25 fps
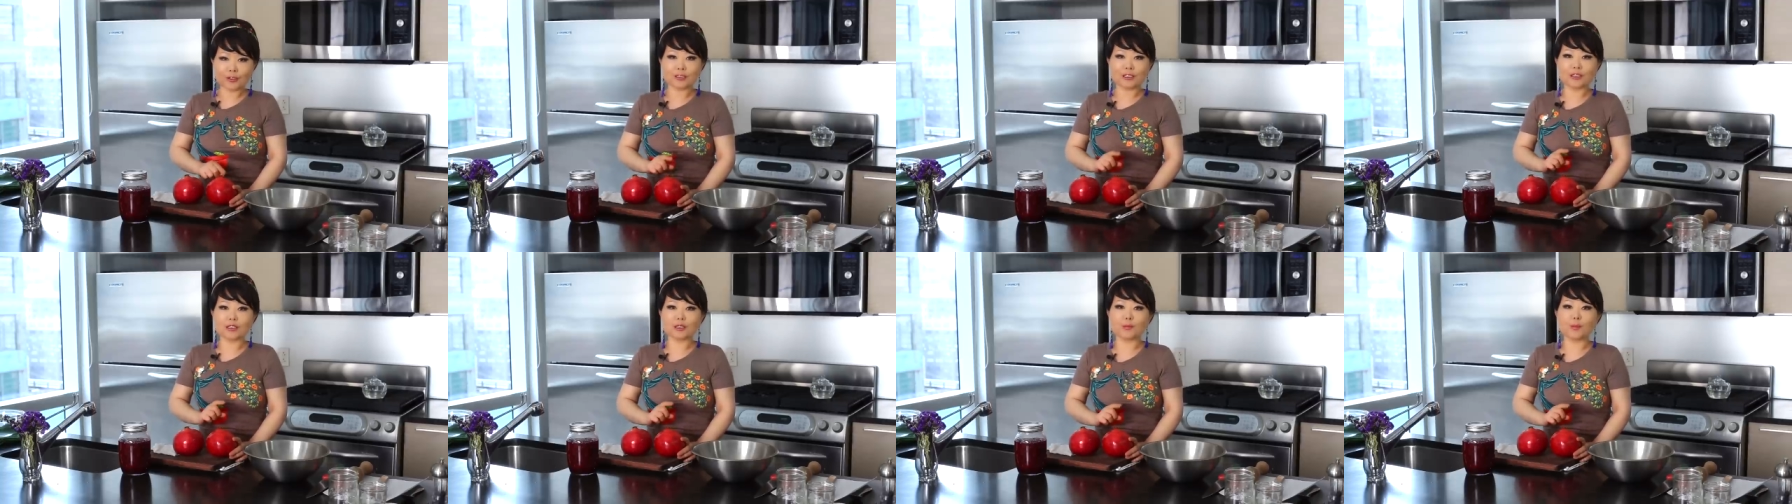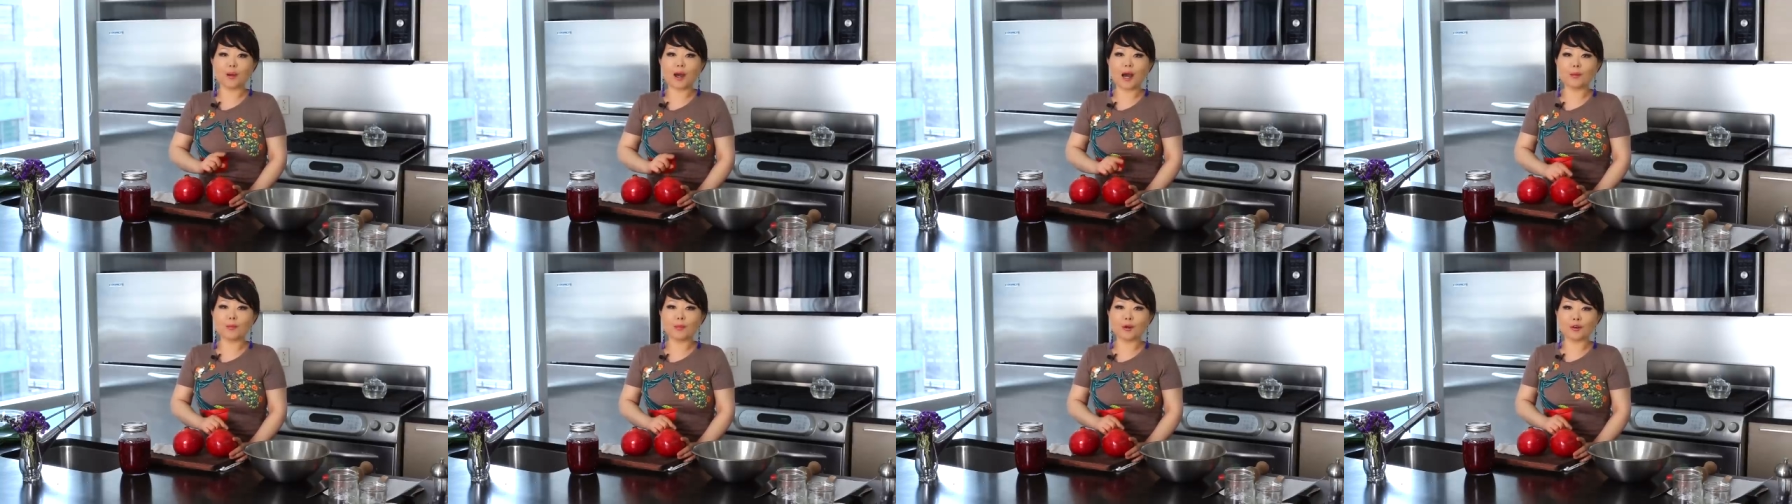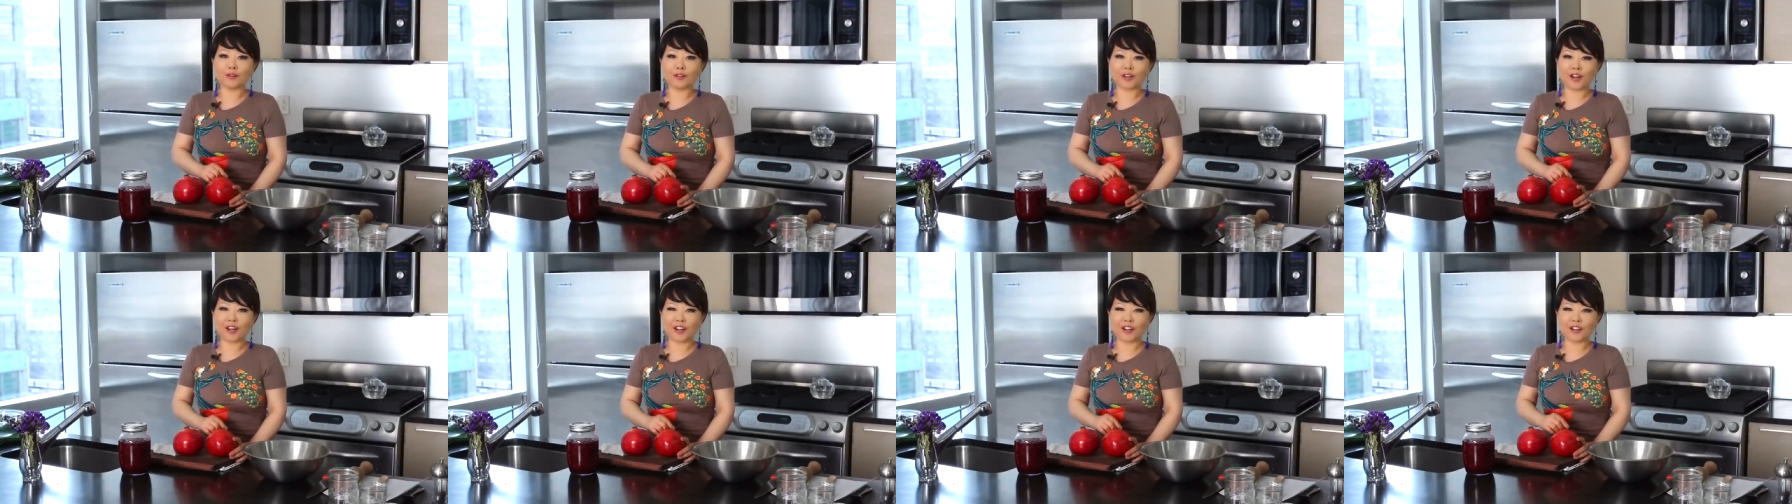this
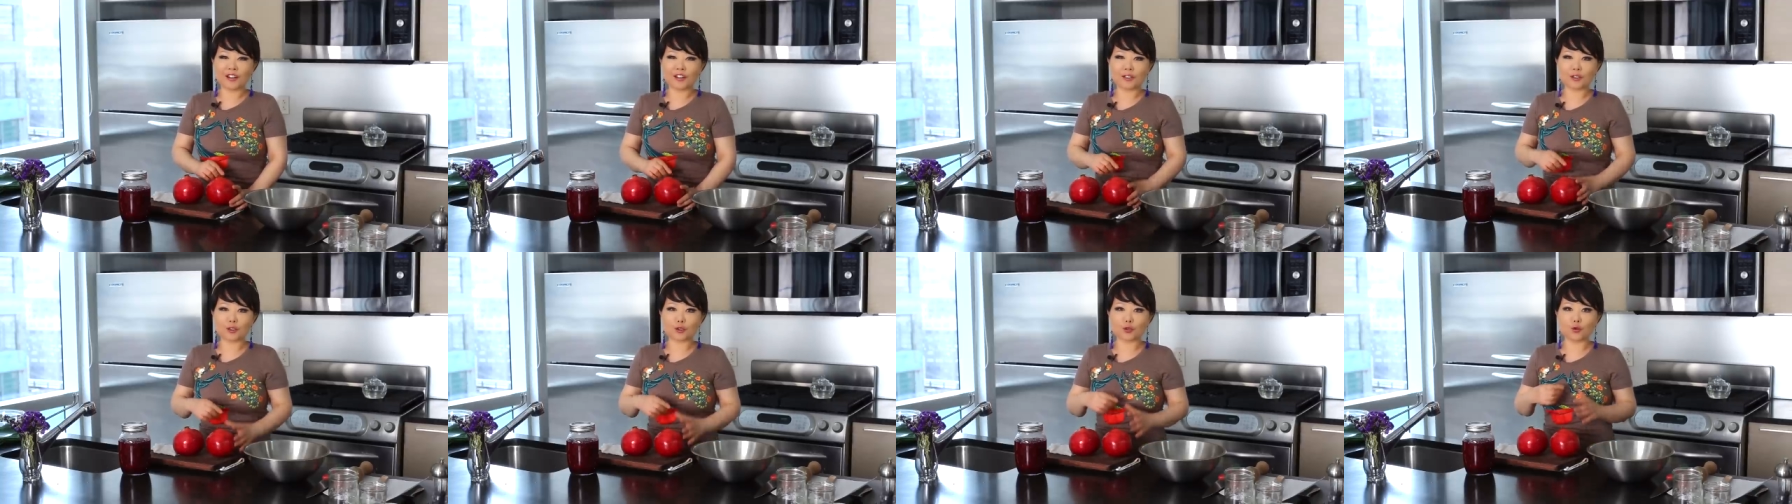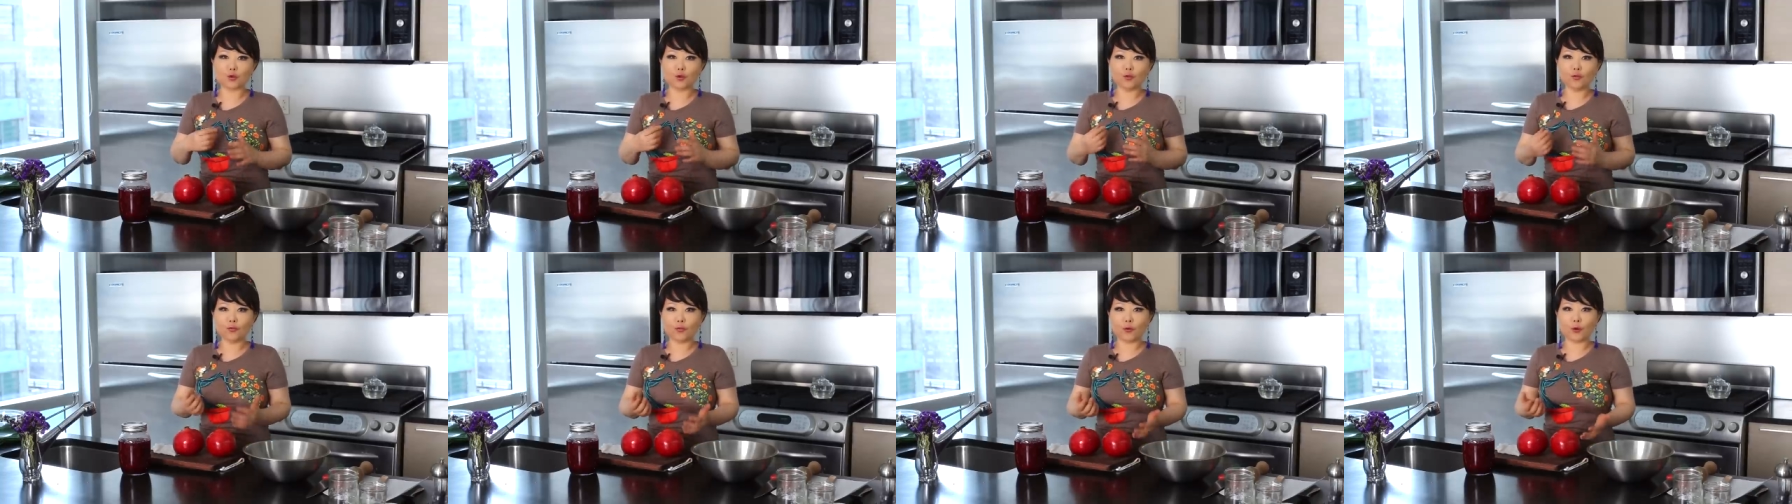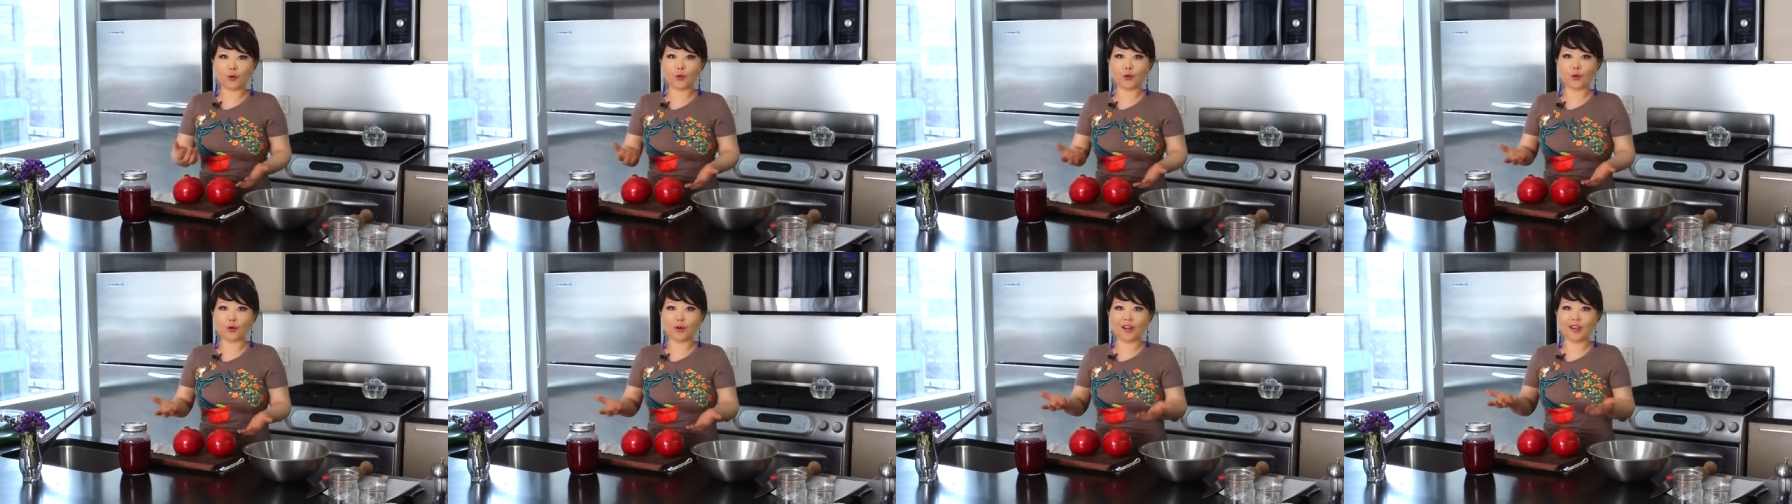pomegranate is good
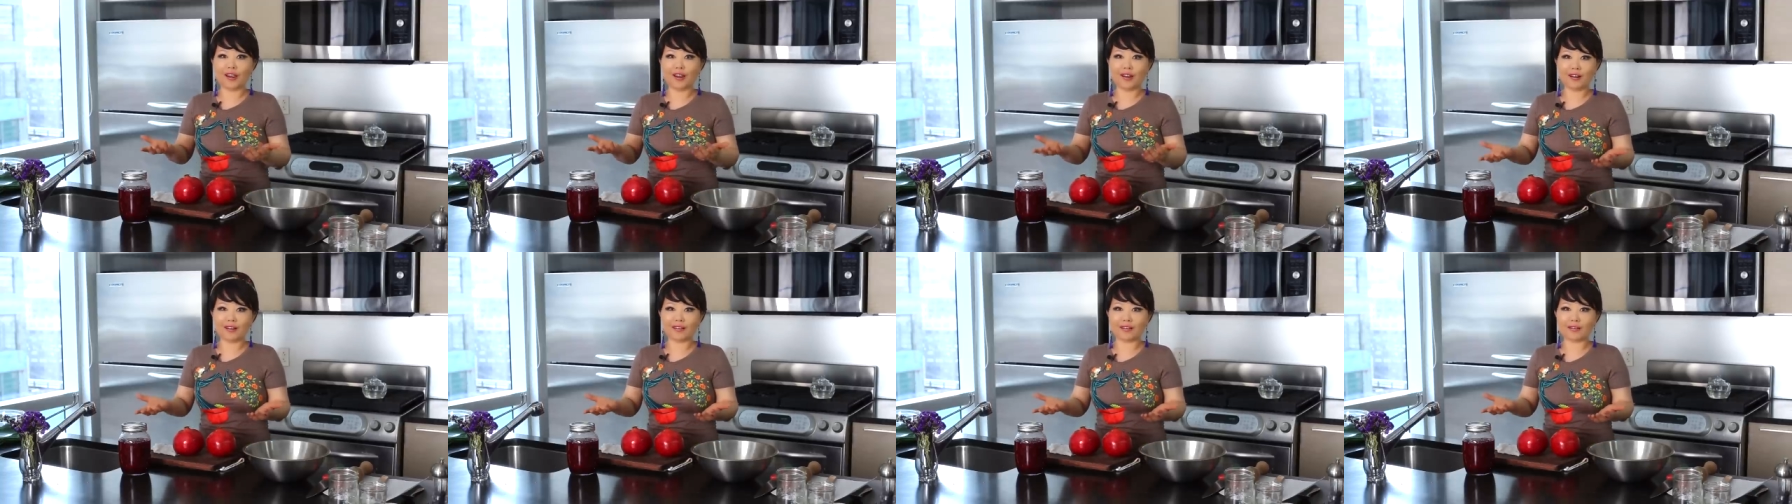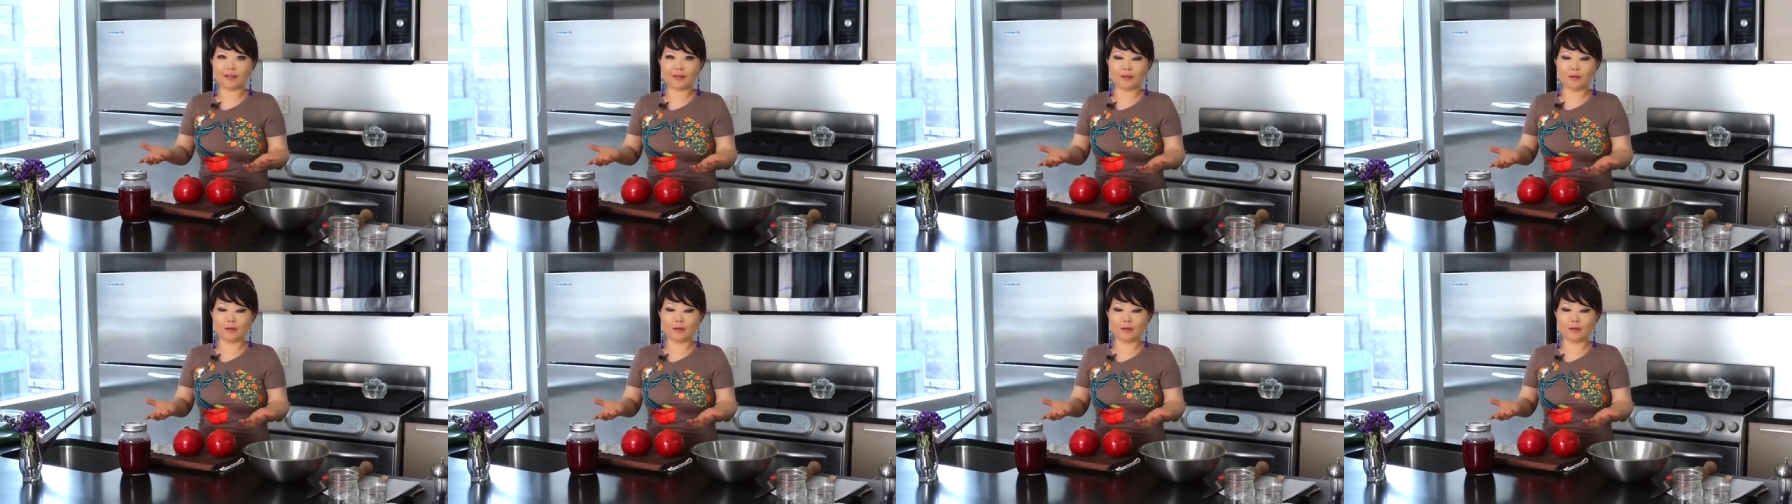for your health.